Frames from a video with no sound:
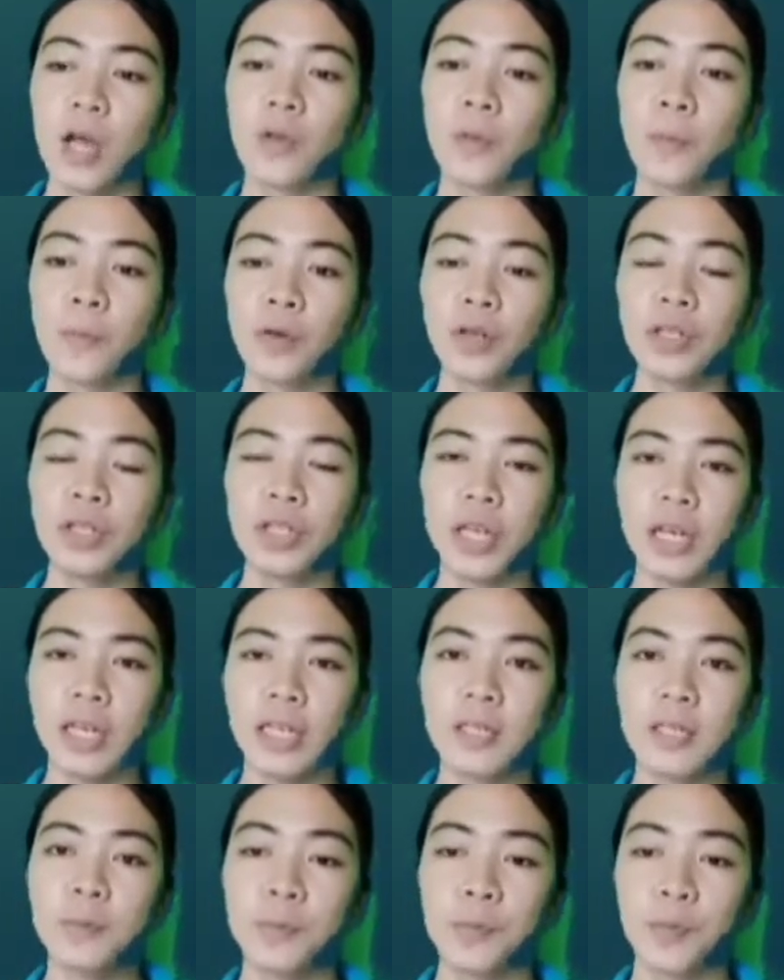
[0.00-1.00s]
to
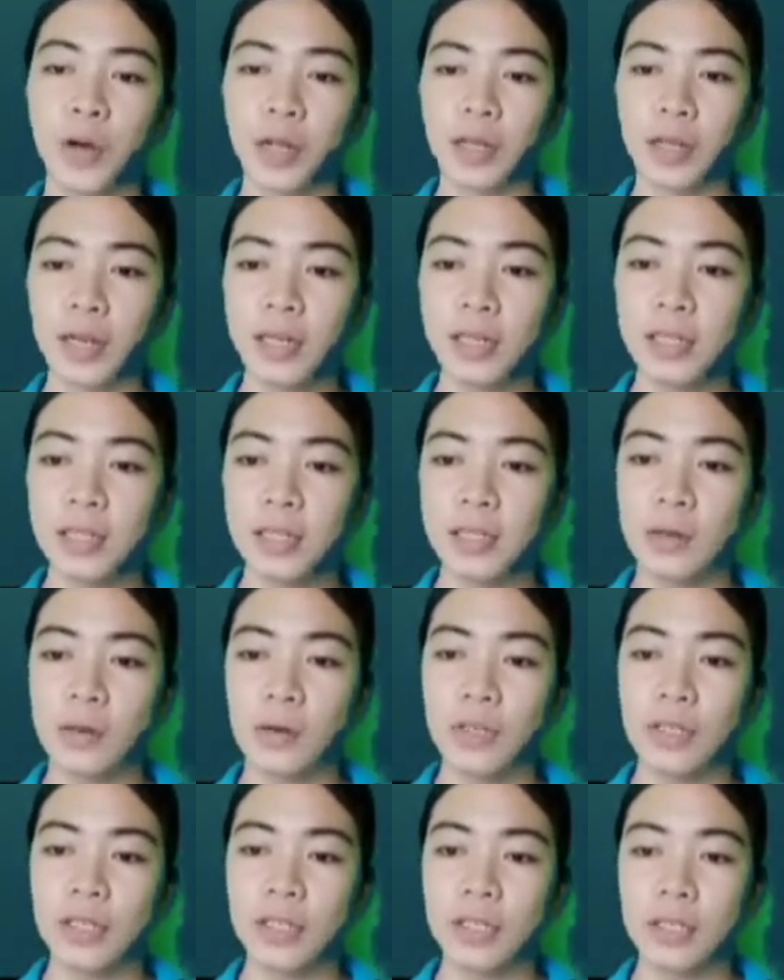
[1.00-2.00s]
purchase products
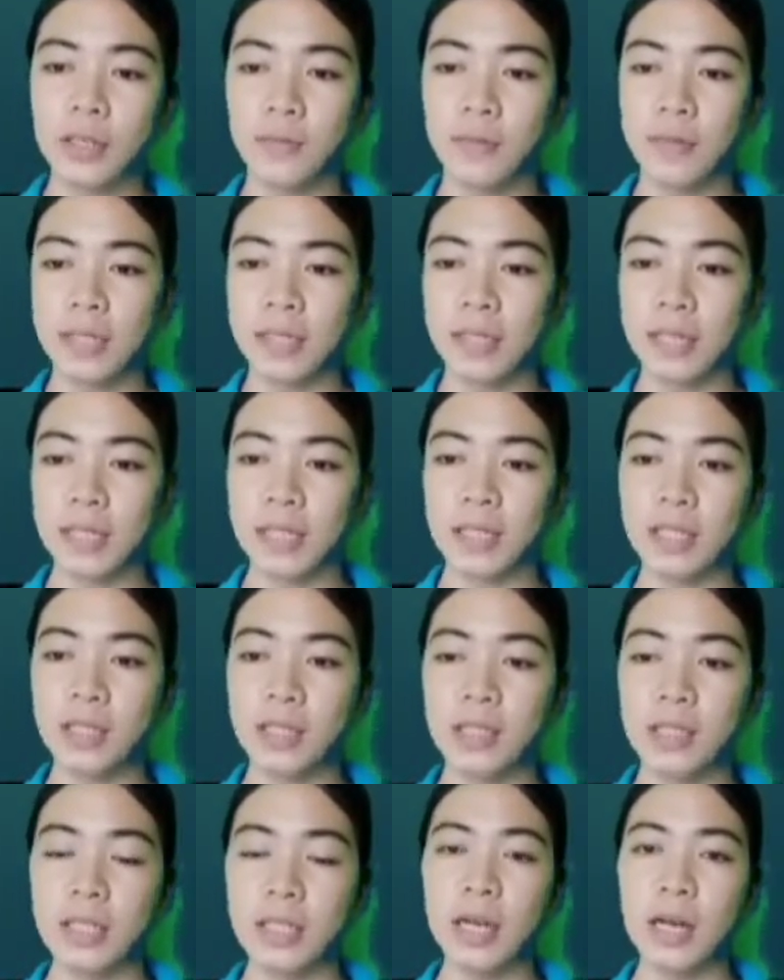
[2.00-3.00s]
or services
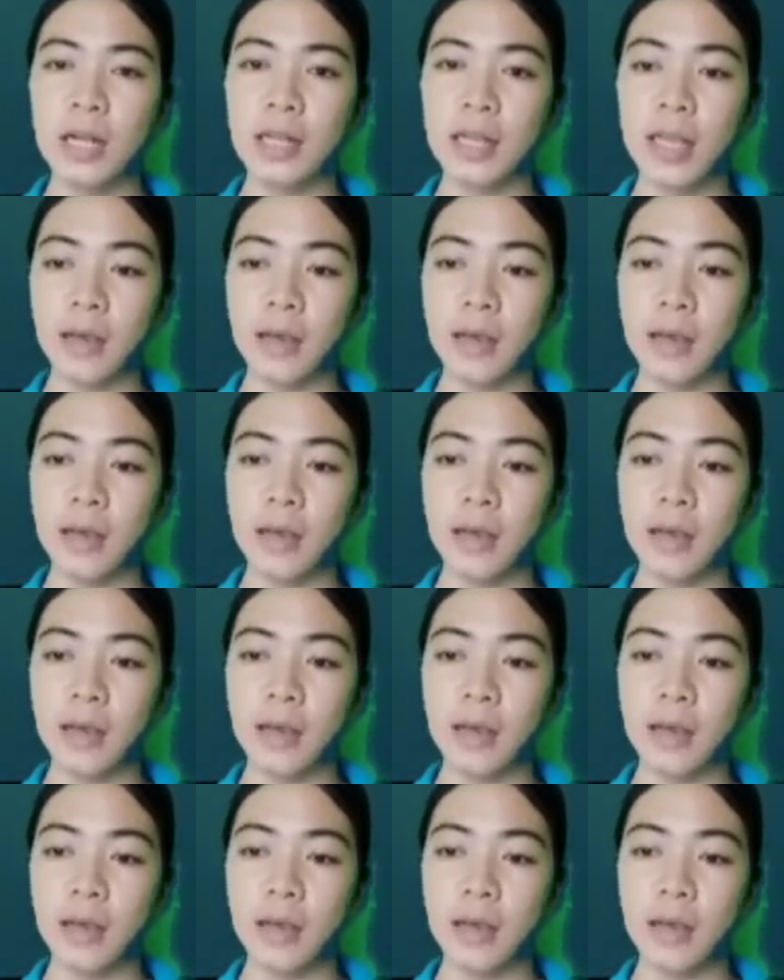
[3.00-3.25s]
using a